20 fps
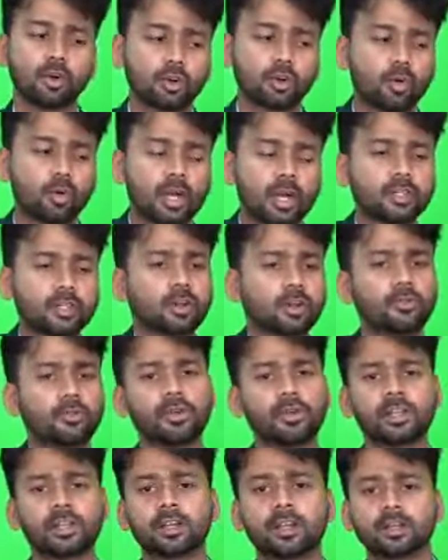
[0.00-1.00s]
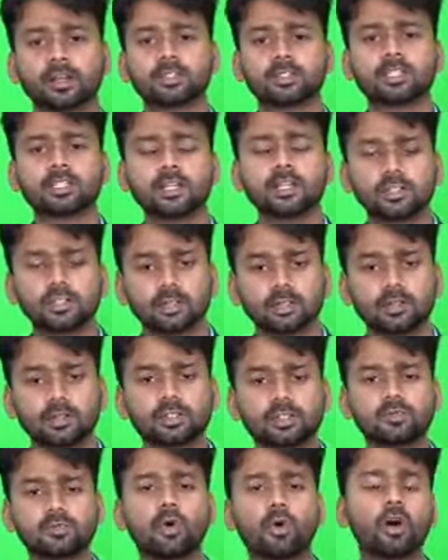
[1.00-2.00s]
quarter of an acre, such
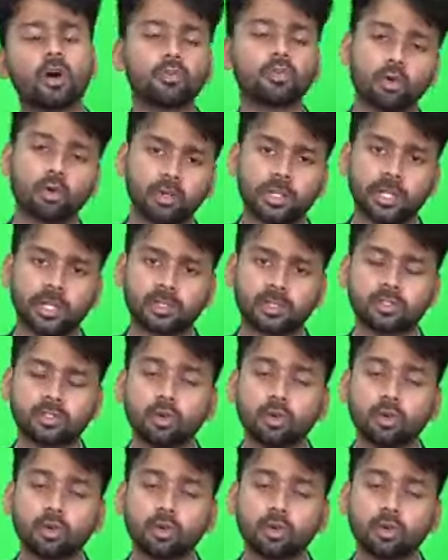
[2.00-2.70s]
small holdings.